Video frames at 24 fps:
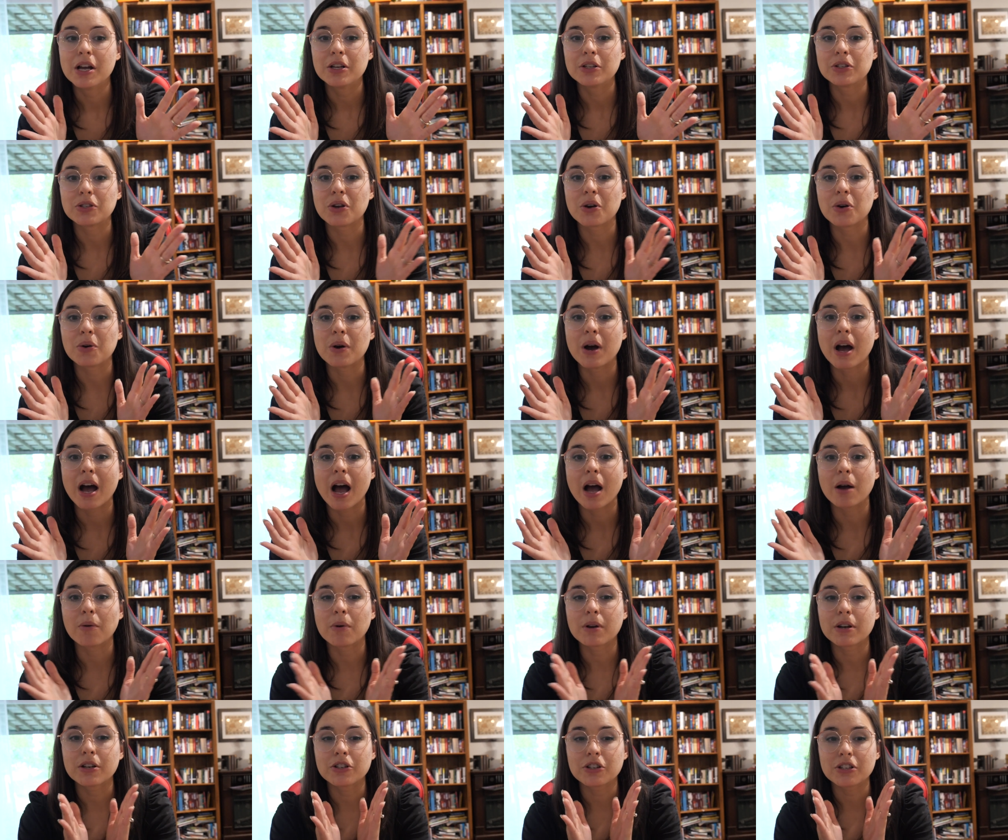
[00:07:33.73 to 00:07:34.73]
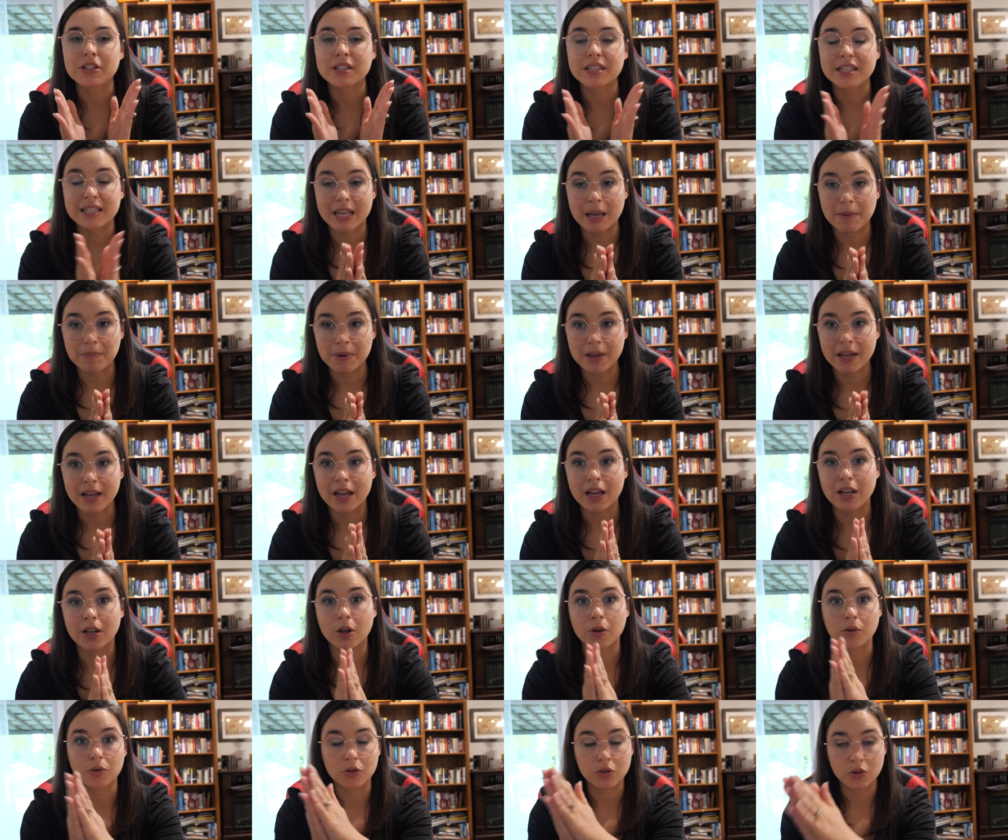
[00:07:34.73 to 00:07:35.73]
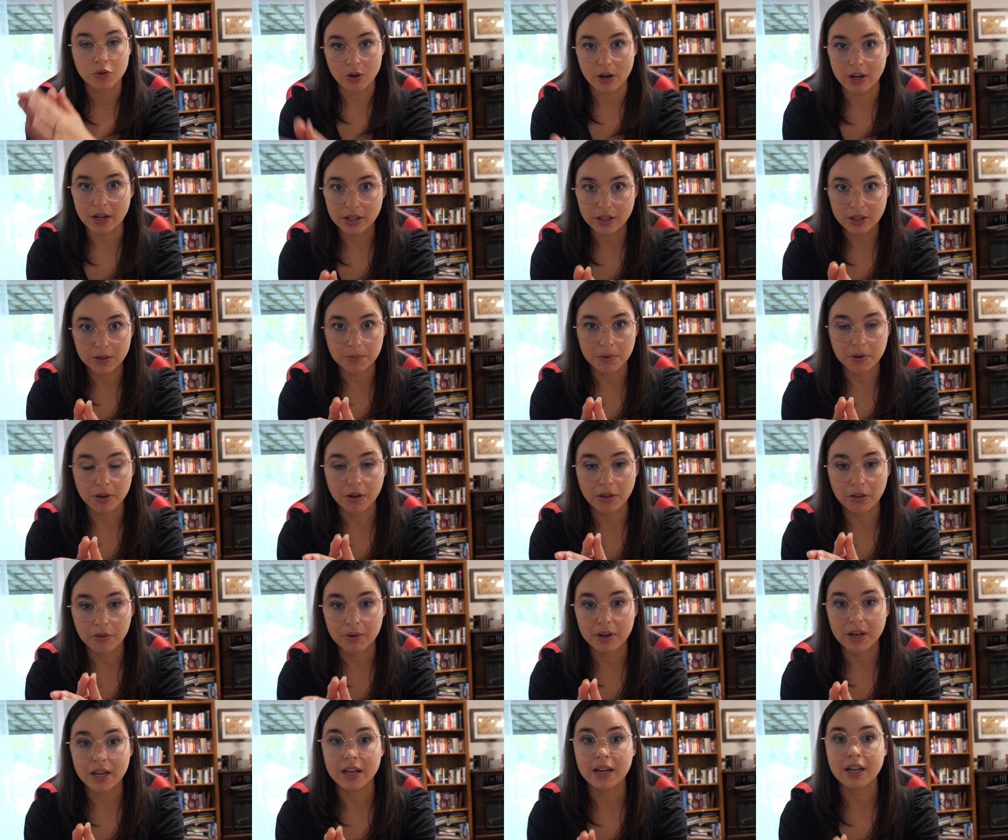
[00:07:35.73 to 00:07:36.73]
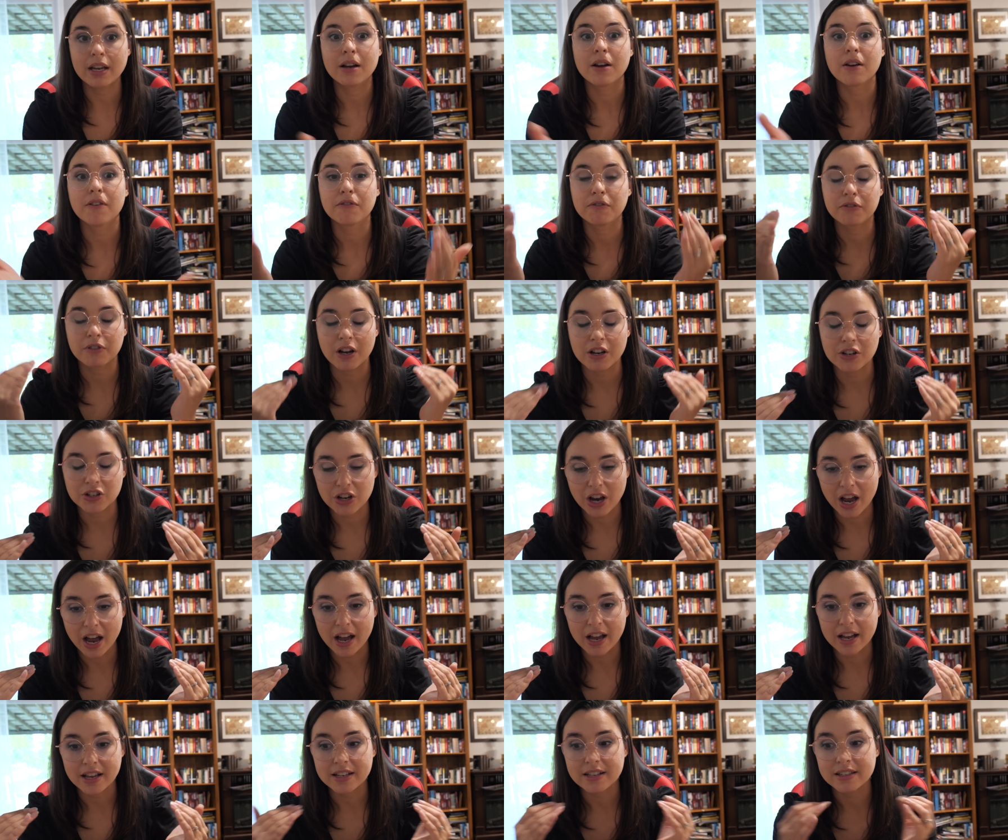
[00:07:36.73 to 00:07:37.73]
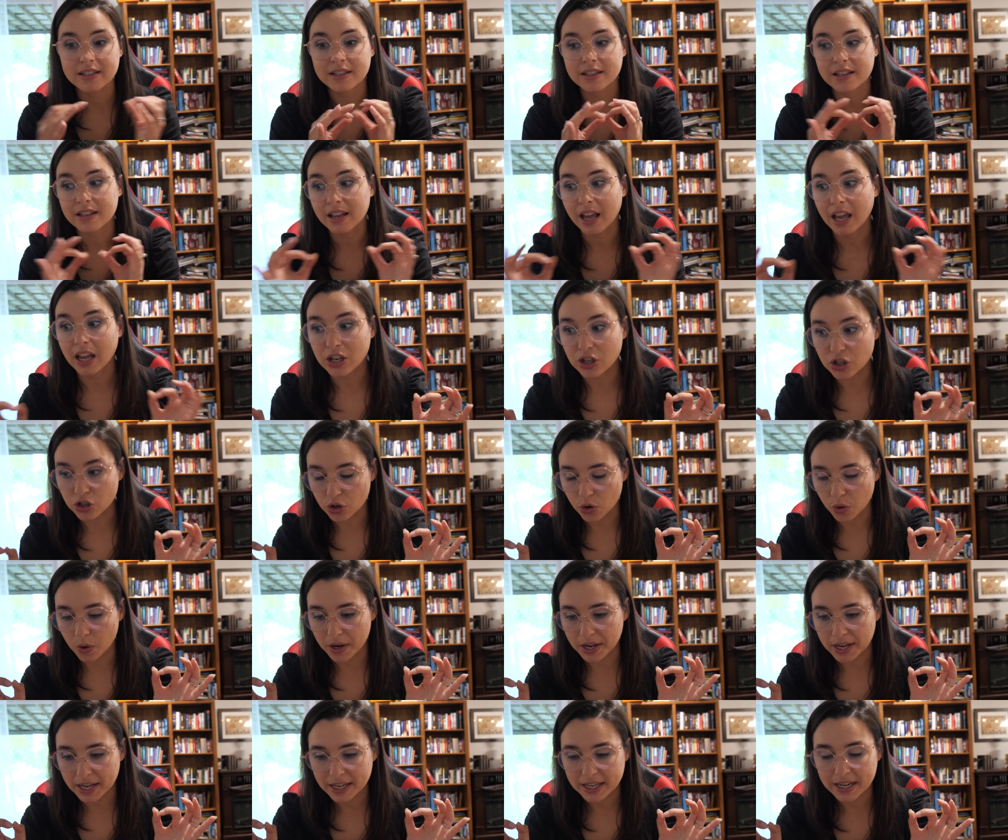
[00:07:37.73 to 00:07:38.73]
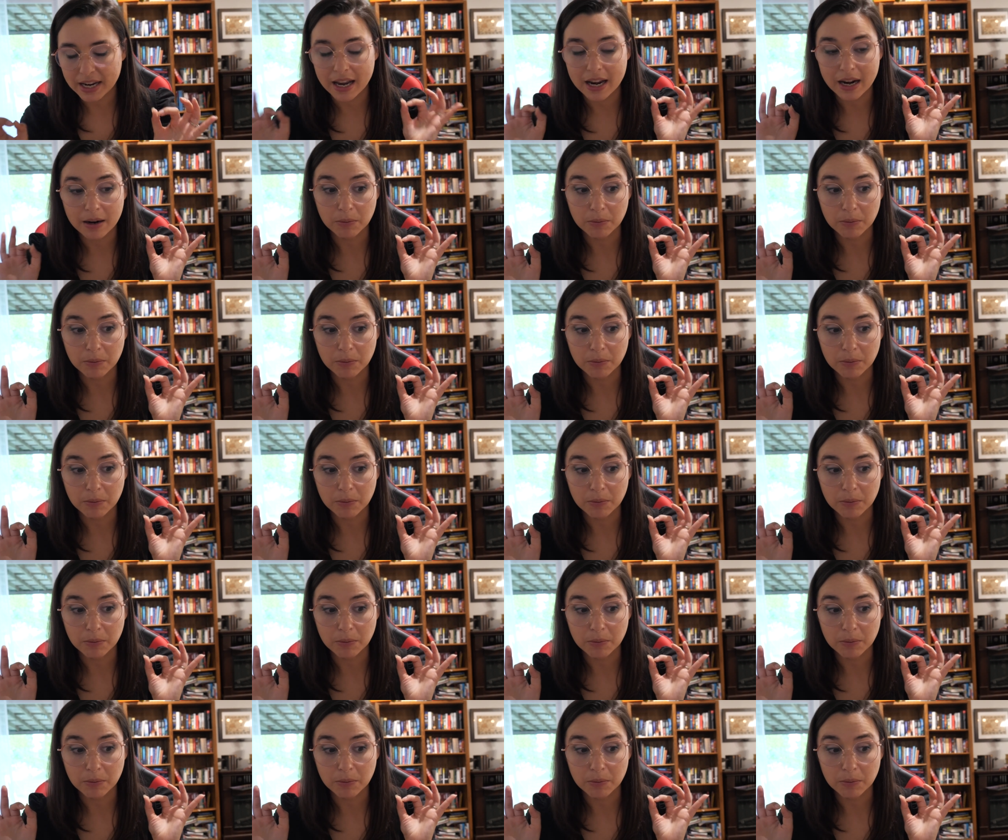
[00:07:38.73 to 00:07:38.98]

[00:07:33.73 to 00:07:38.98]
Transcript: So I wanna just skip it and go straight into book three fresh eyes, enjoy it.